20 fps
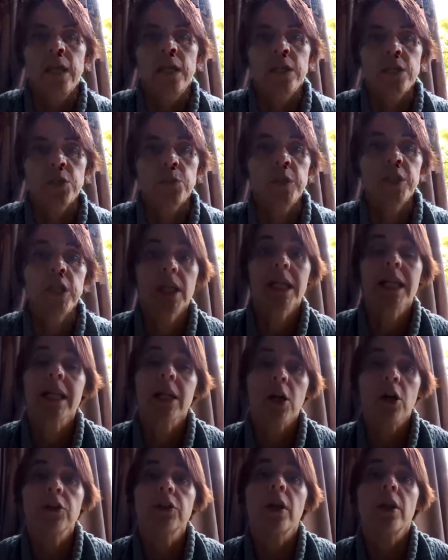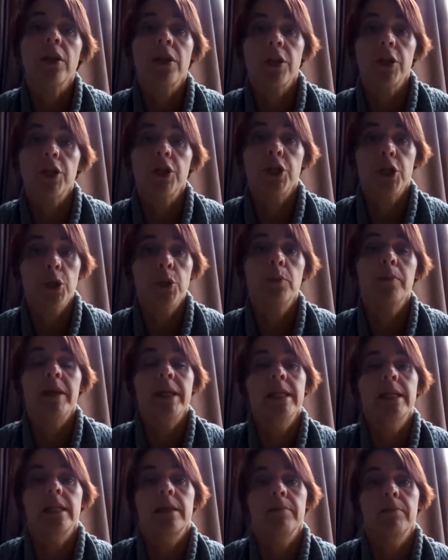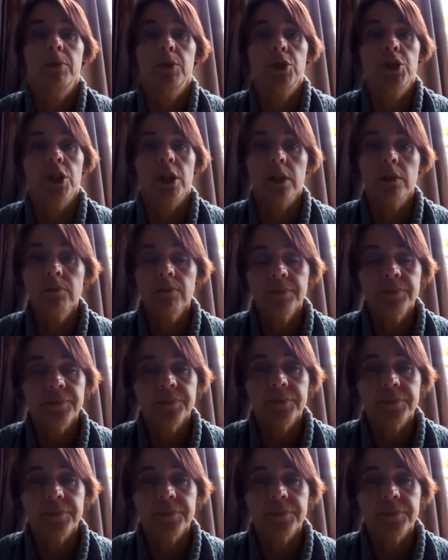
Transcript: So when you click on the new meeting button,